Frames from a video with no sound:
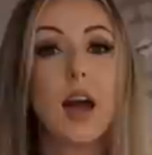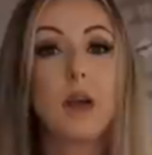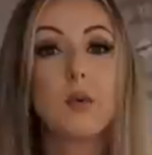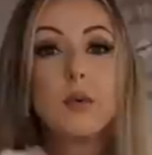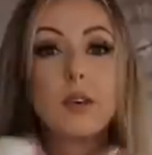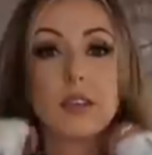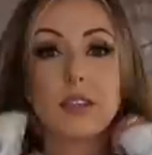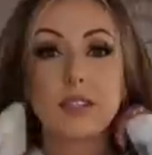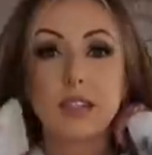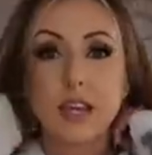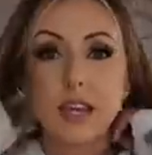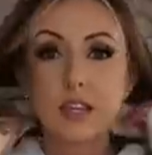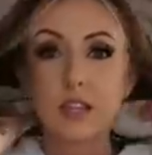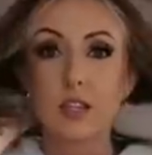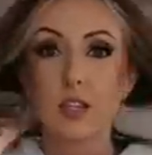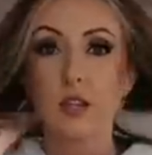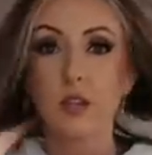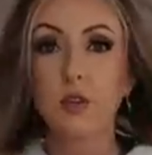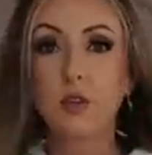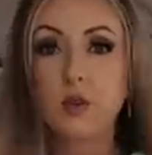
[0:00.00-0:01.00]
I will say
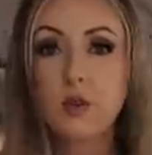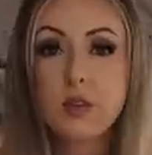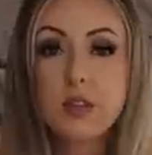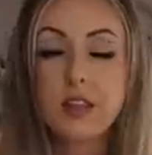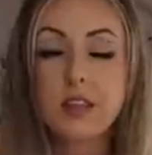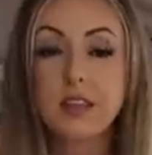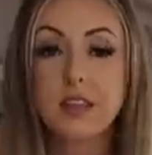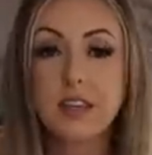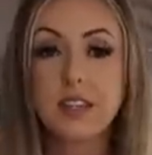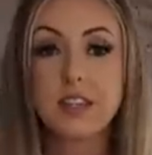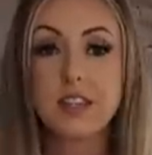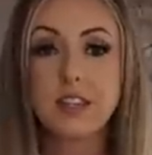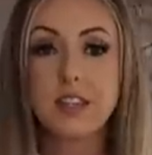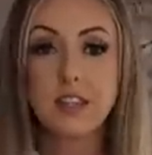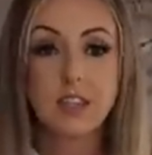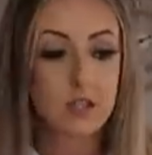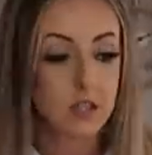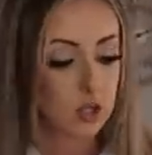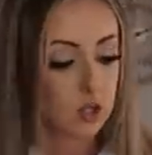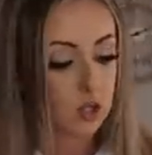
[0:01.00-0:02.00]
too that this
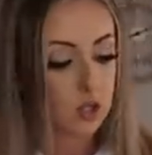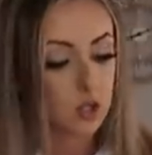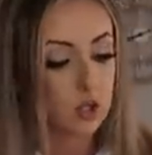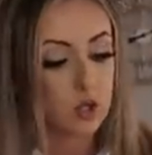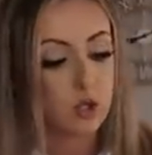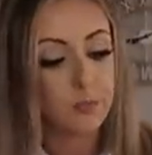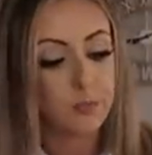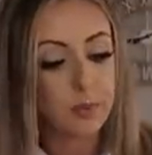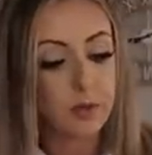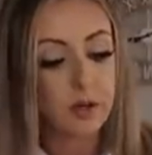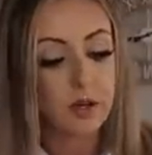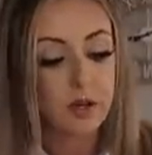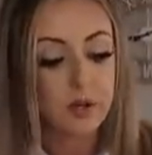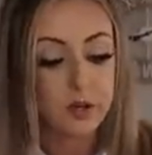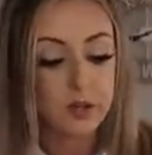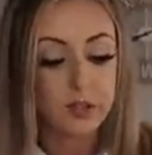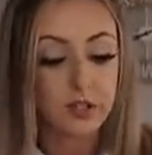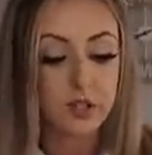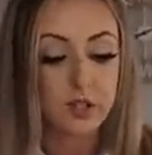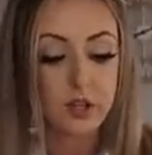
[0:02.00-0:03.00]
is
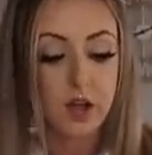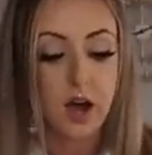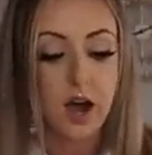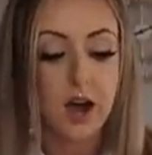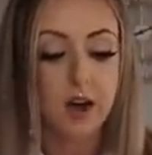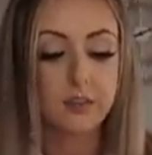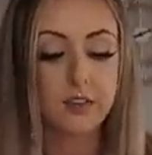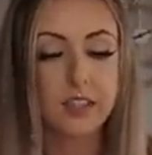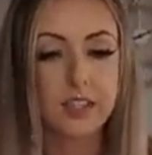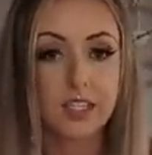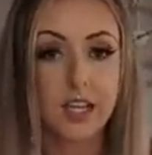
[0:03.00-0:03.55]
super soft.